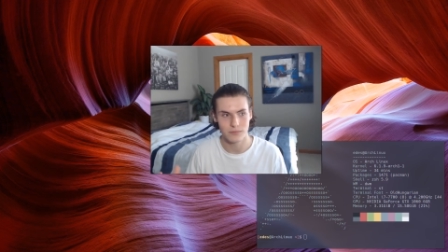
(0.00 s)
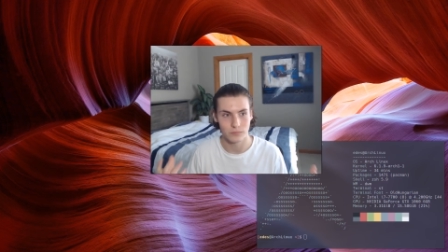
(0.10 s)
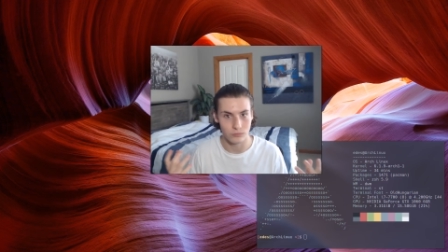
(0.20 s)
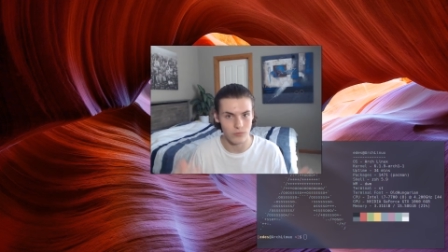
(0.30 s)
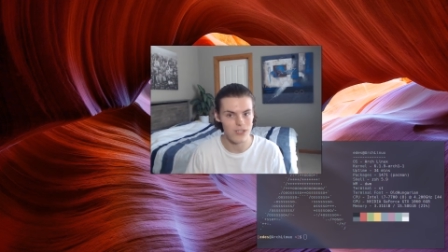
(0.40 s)

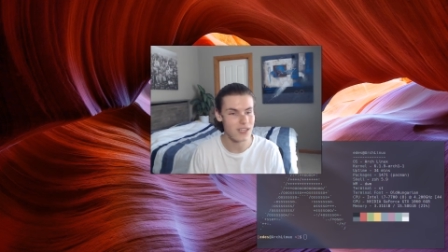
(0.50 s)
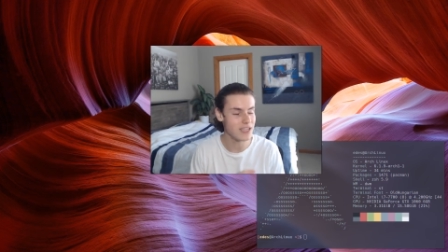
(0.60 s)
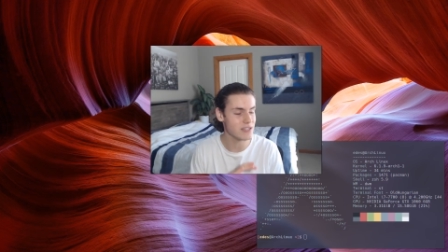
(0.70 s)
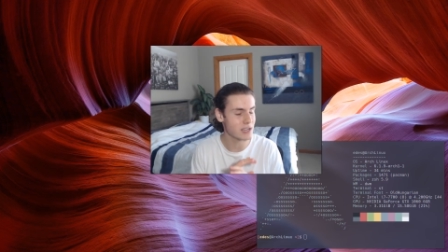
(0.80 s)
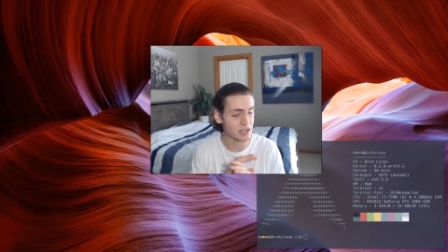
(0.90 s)
really
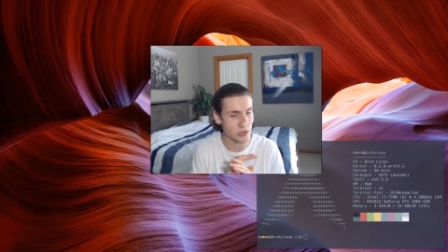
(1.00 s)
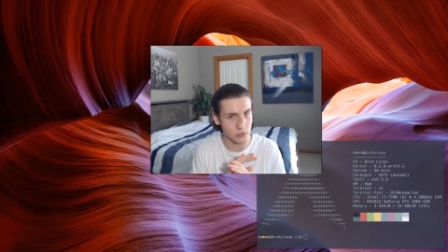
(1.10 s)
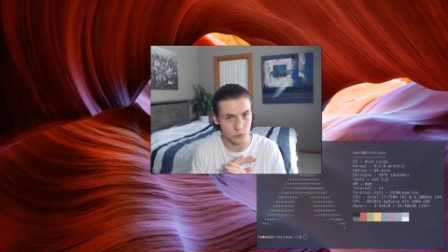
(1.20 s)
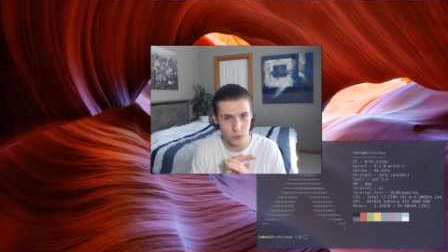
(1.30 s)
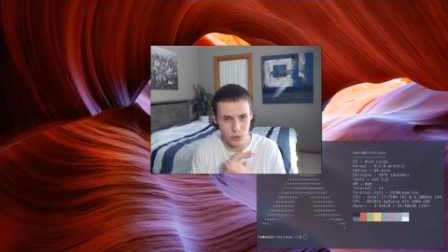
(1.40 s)
easy to get a
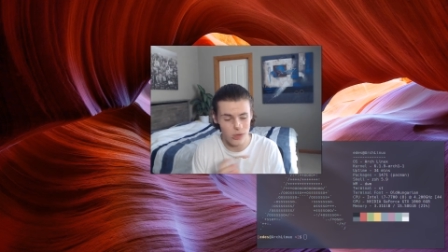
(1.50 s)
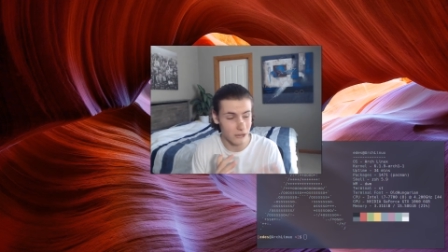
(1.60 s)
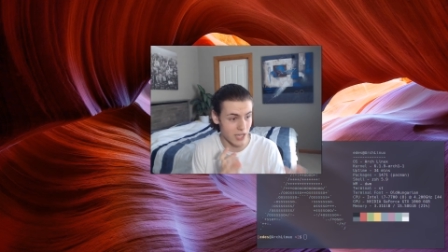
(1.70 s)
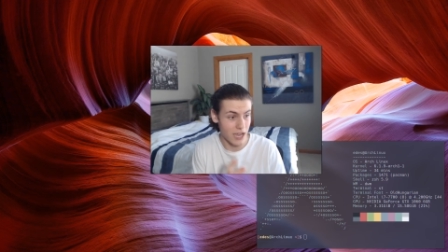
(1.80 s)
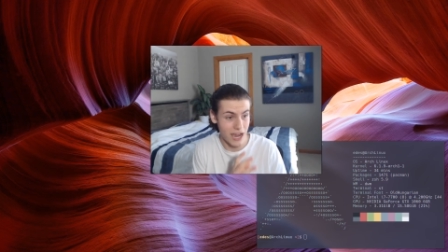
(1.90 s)
good,
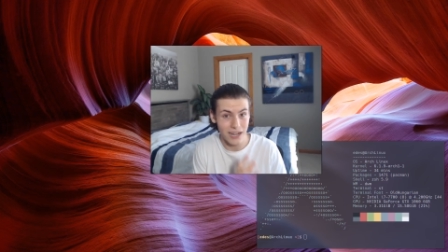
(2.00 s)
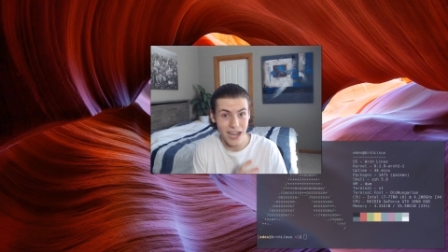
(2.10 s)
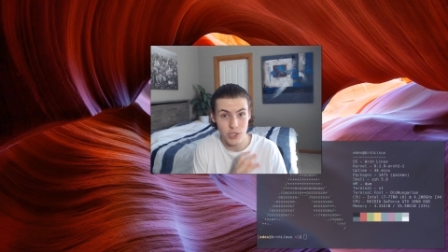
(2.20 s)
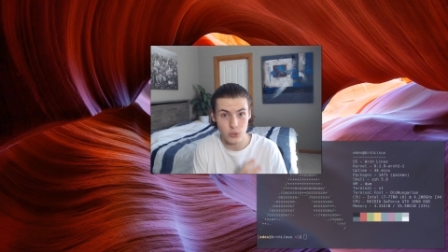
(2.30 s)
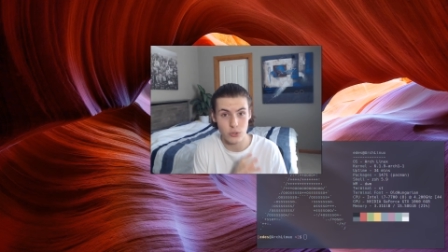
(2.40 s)
like
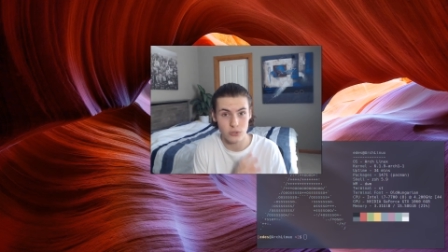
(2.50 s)
actual good